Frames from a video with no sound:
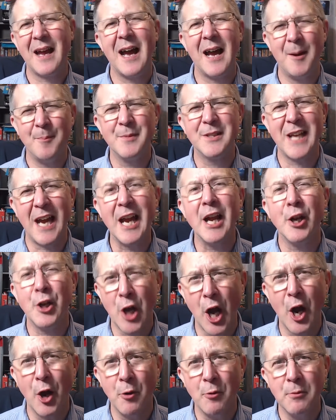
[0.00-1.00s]
I'm saying
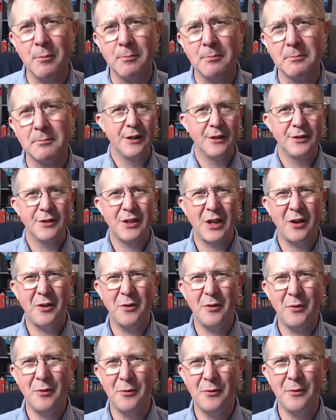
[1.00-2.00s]
no
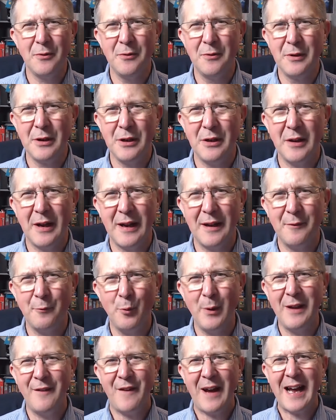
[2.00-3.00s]
so
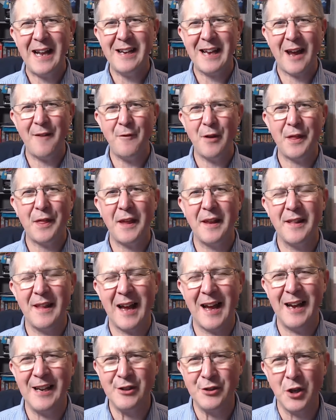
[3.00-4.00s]
we've had everything that
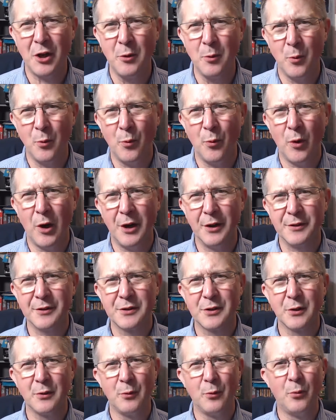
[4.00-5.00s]
I don't
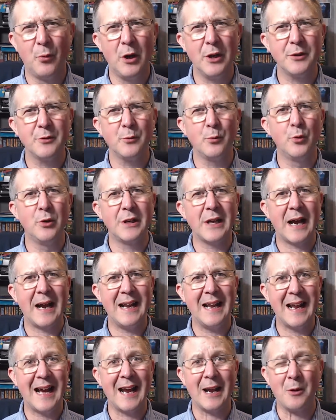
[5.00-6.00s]
want. What would I
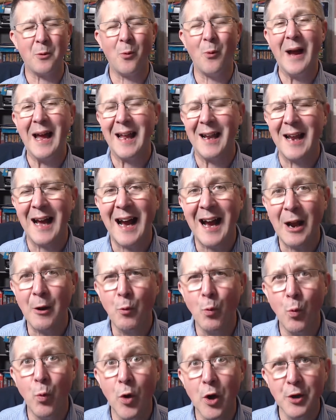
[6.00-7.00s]
like? Well, I
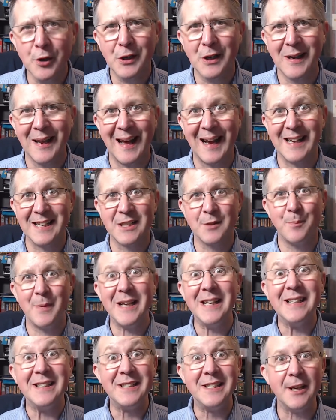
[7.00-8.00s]
would like to
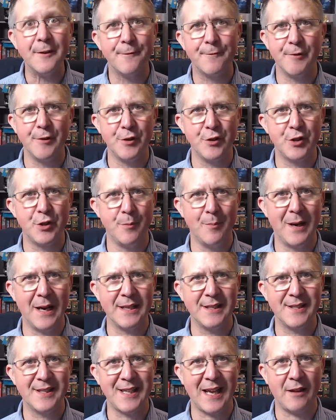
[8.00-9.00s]
be different to
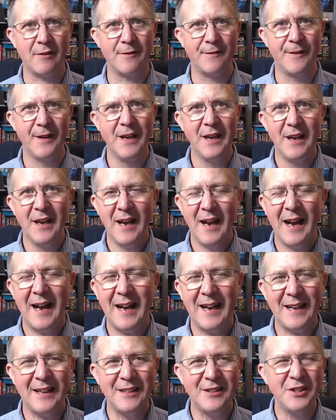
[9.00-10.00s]
myself.
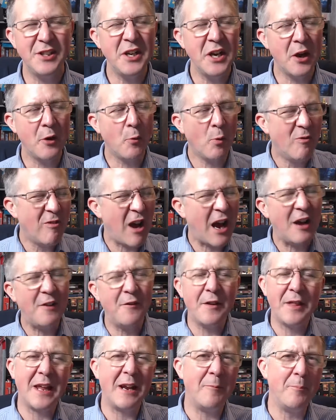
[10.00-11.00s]
And, you know, rather
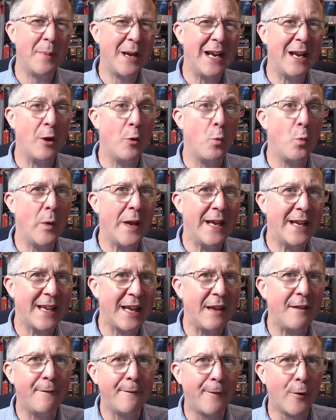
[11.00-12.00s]
than being a
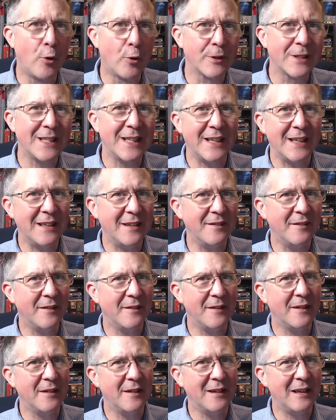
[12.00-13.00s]
weaky 14
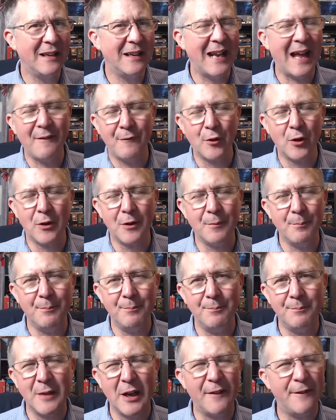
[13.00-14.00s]
level
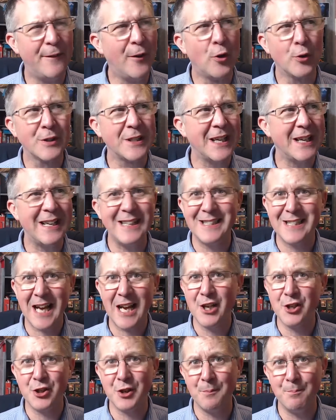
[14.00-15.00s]
14
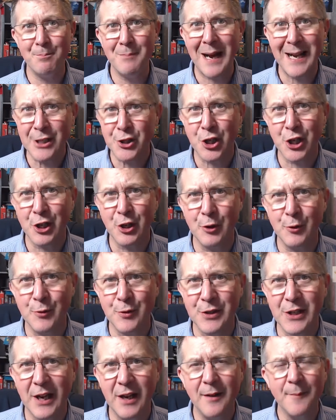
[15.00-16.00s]
intelligent magic
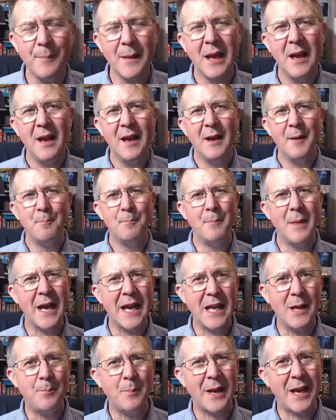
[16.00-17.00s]
user,
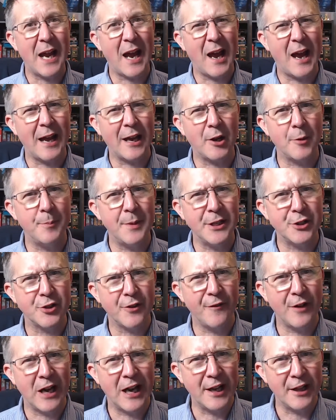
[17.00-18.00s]
maybe I could be
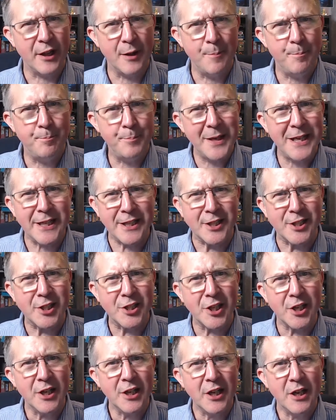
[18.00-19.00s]
something like the
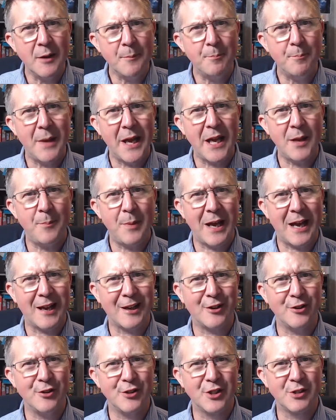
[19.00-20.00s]
beast. Maybe I
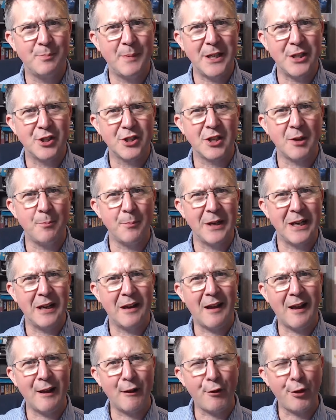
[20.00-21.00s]
could be somebody
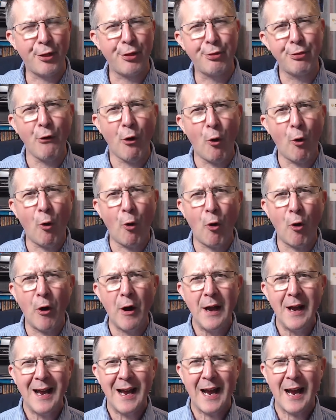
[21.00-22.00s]
like Thor,
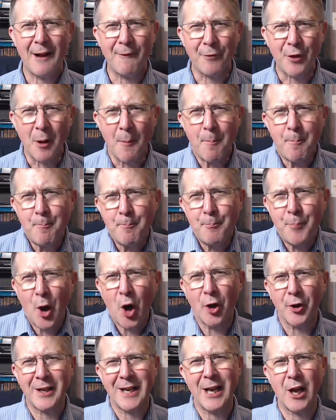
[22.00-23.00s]
have the
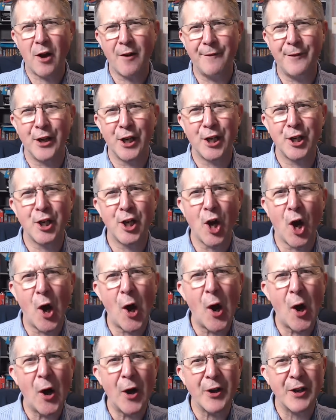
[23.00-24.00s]
body of a
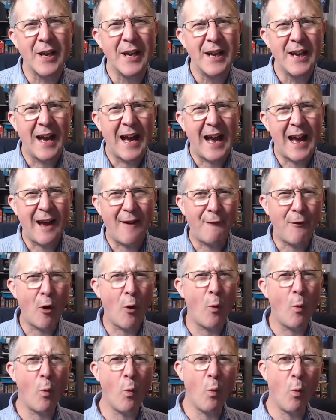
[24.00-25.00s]
god, have
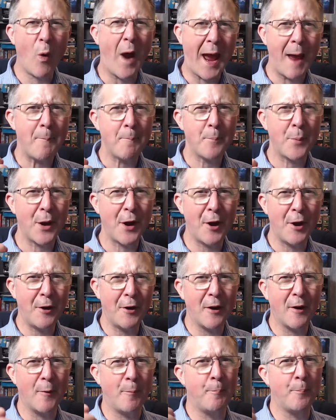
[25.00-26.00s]
a weapon
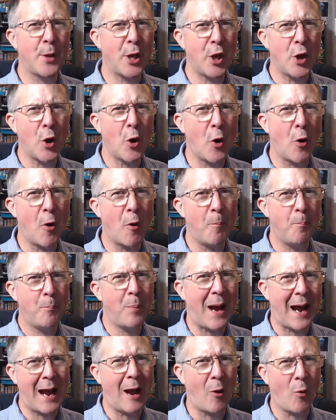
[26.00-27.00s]
of pure
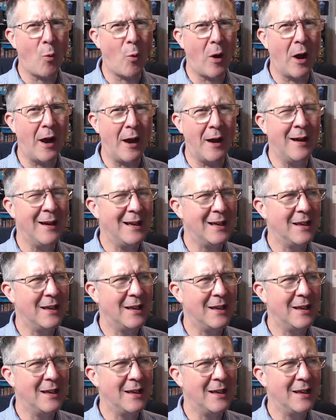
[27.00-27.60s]
power.